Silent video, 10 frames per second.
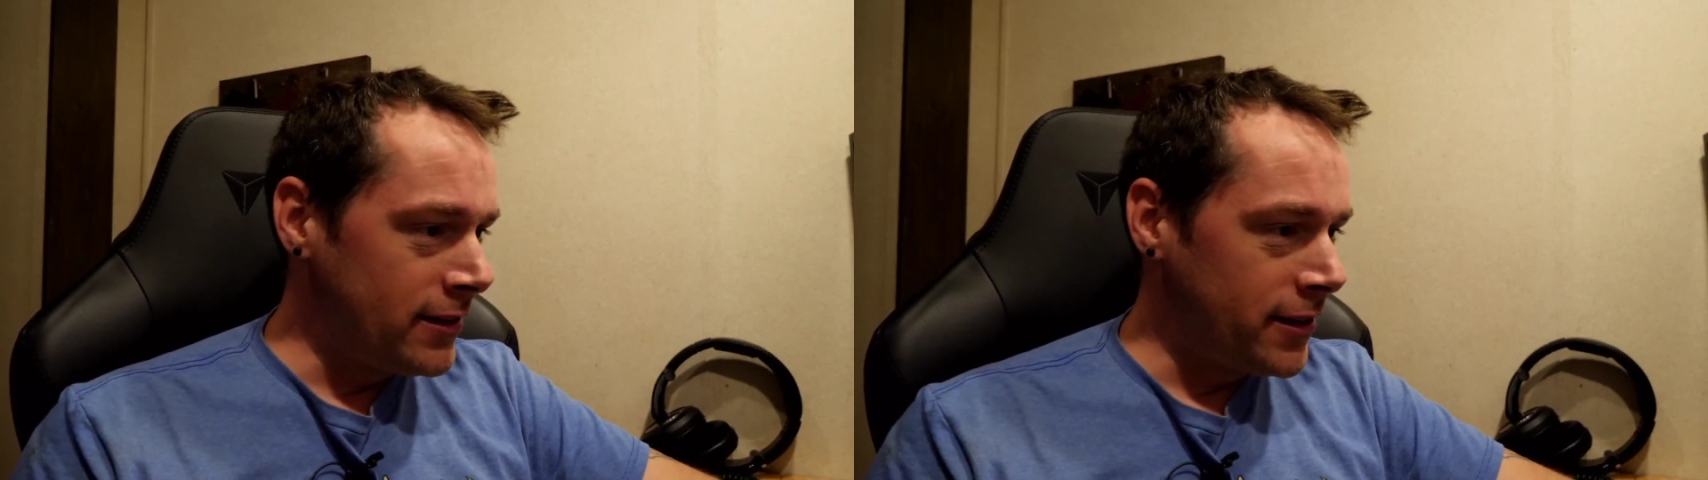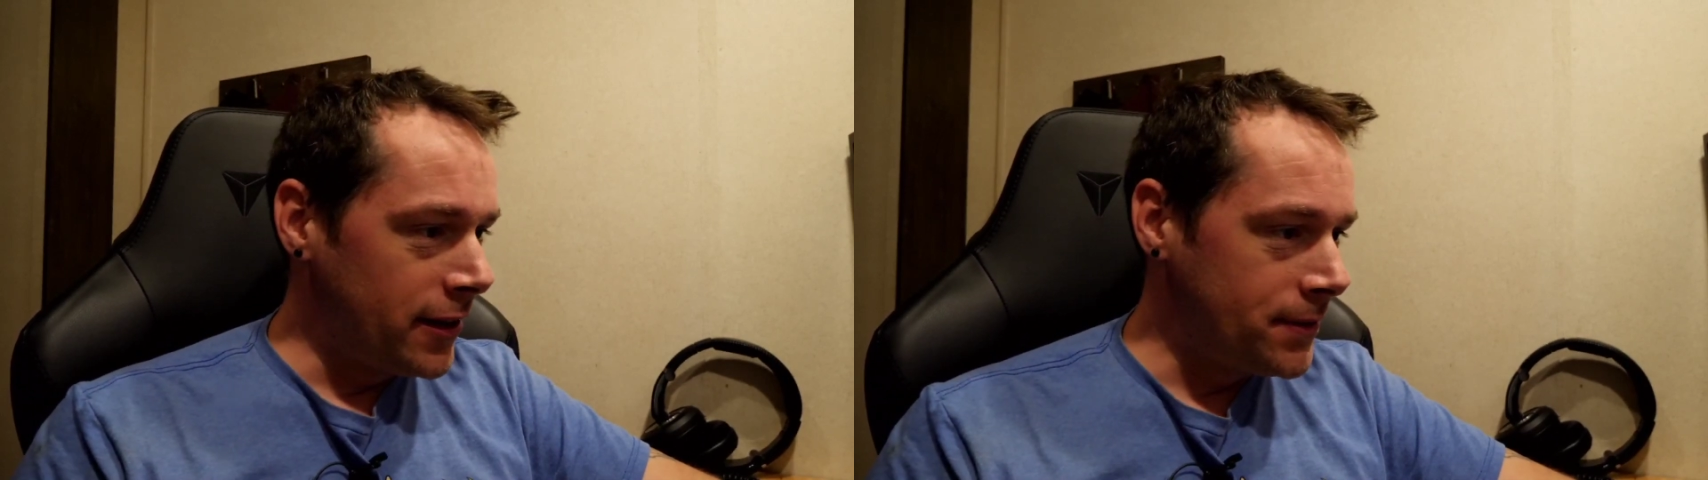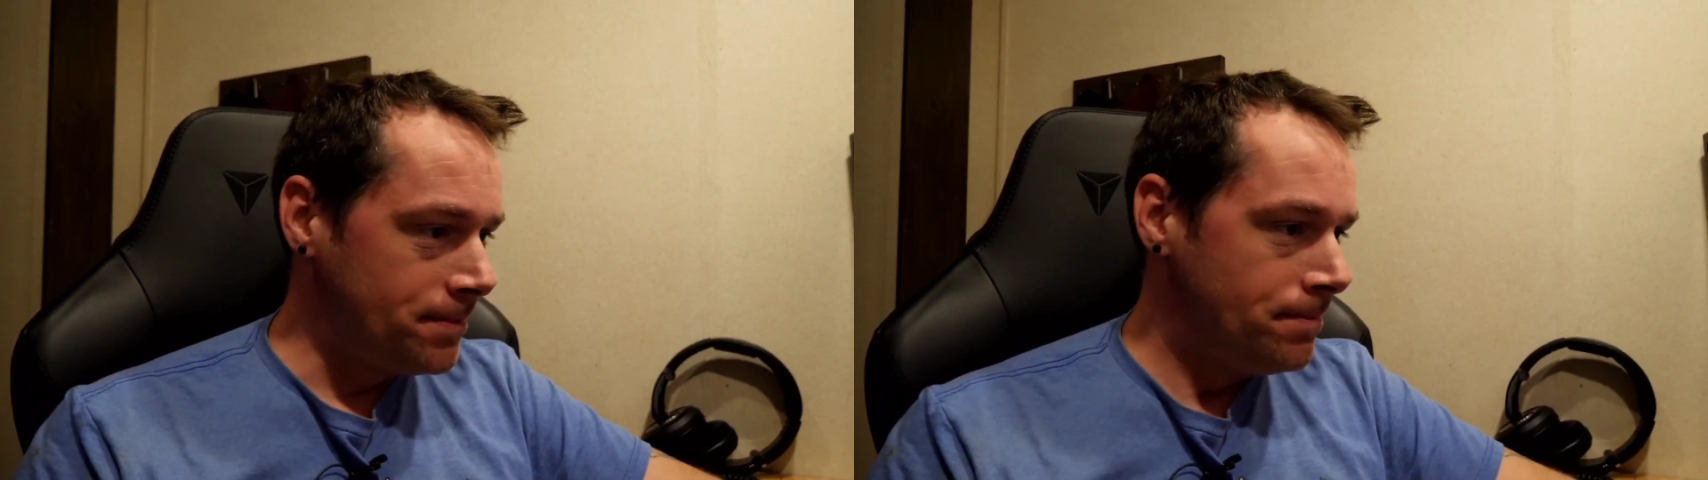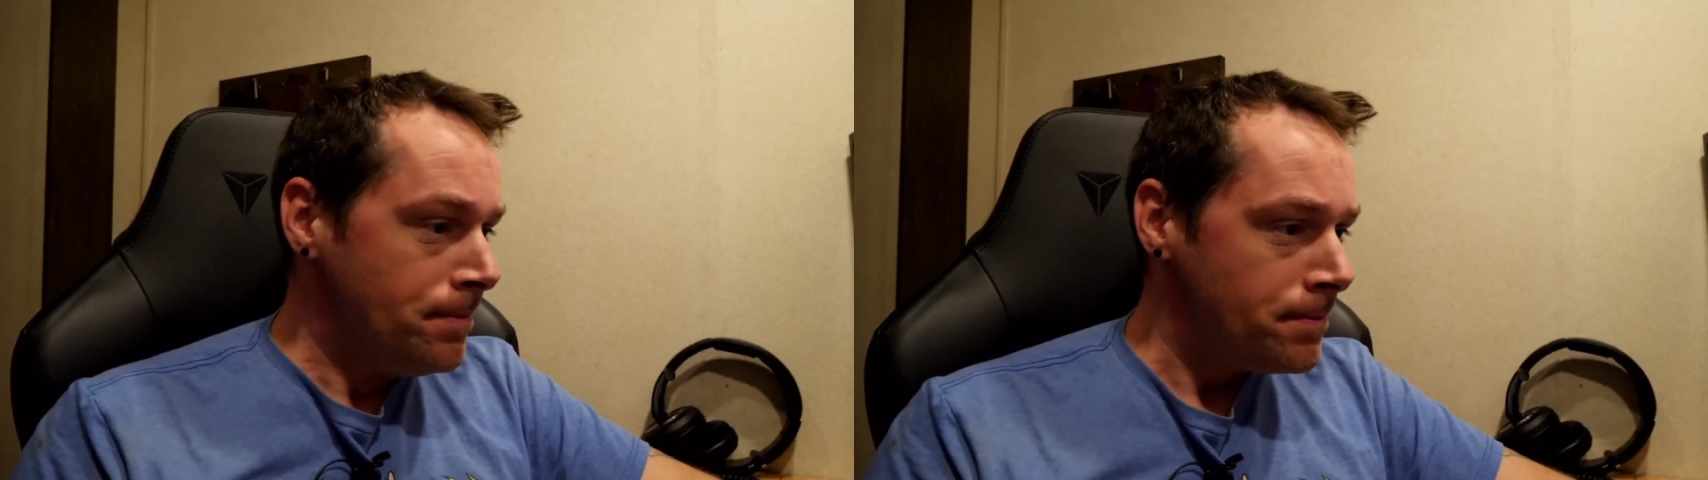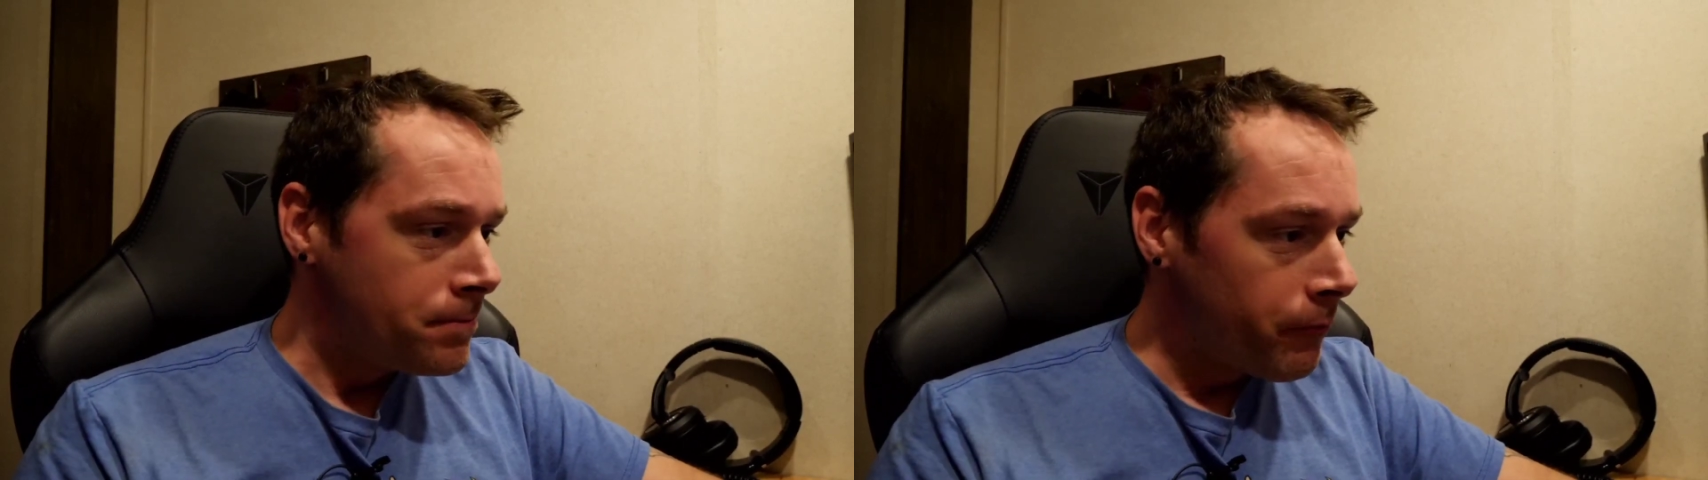see.
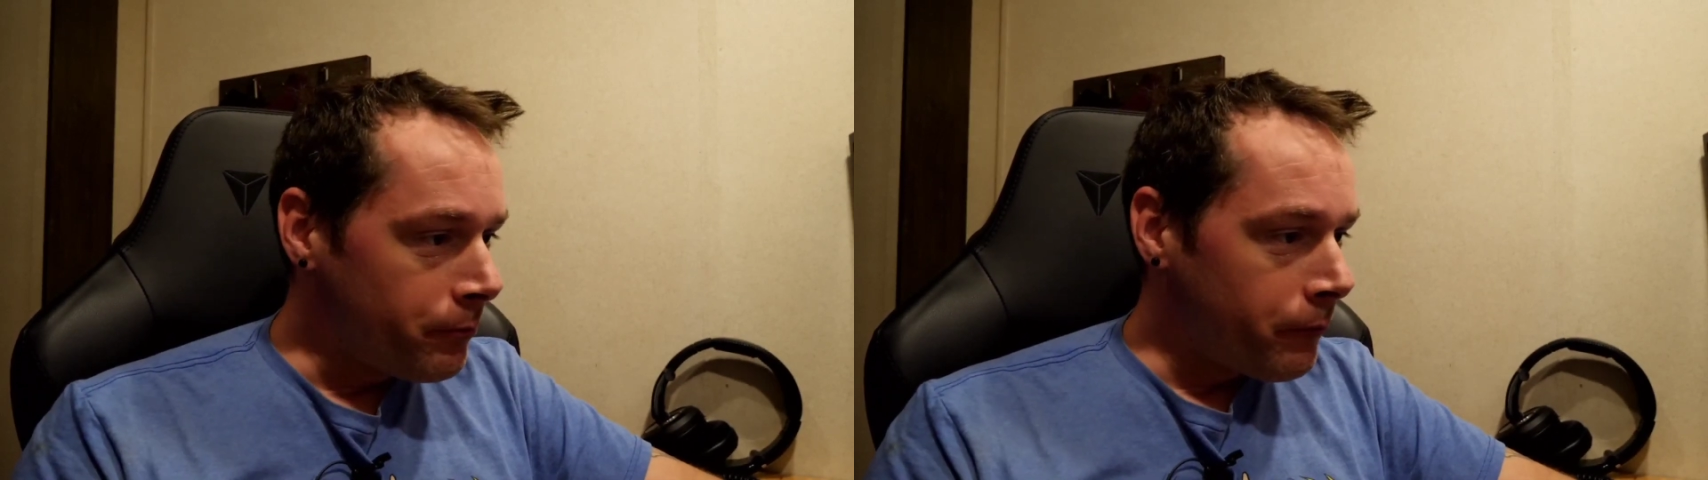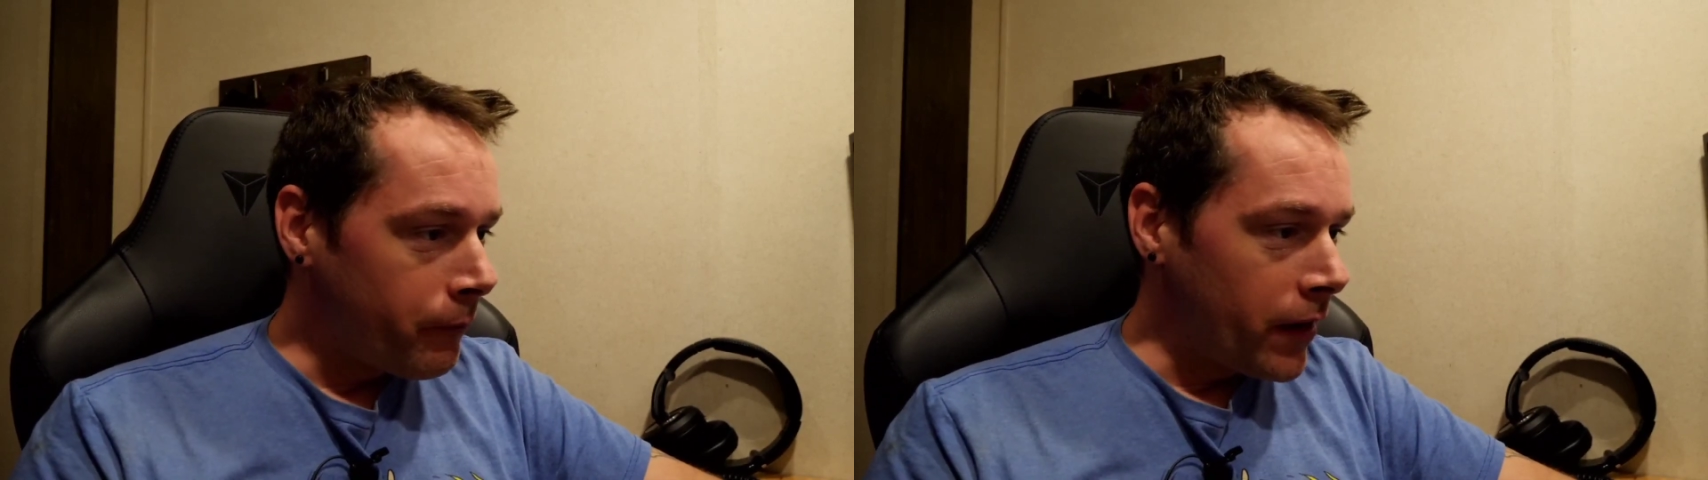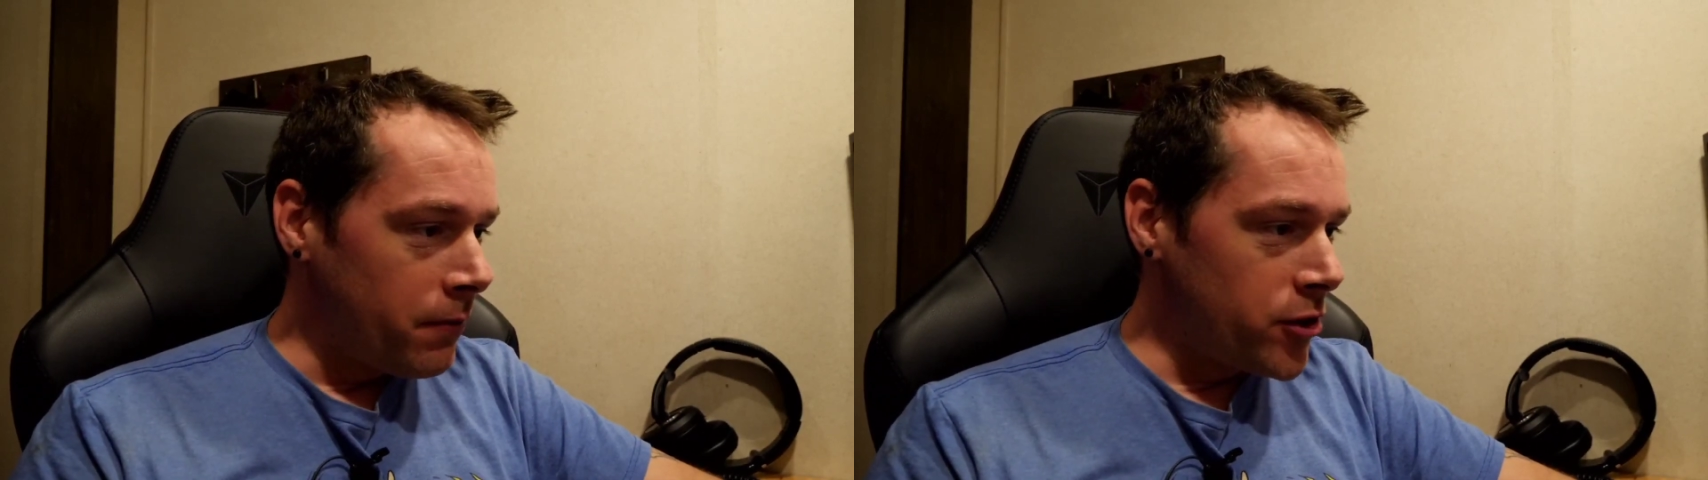Let